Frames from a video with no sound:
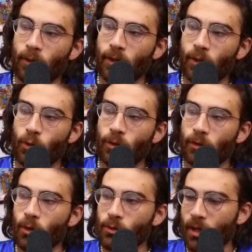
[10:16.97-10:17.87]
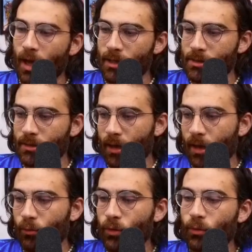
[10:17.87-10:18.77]
Really cool that those guys,
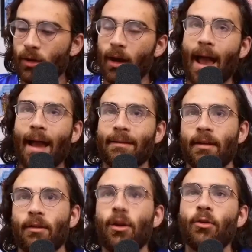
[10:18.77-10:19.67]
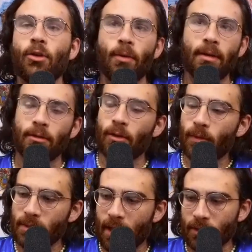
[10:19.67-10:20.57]
we're acting. No, you know what? You know
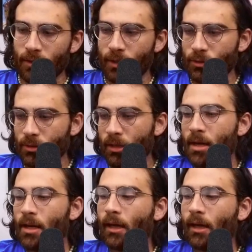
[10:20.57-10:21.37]
what's actually interesting?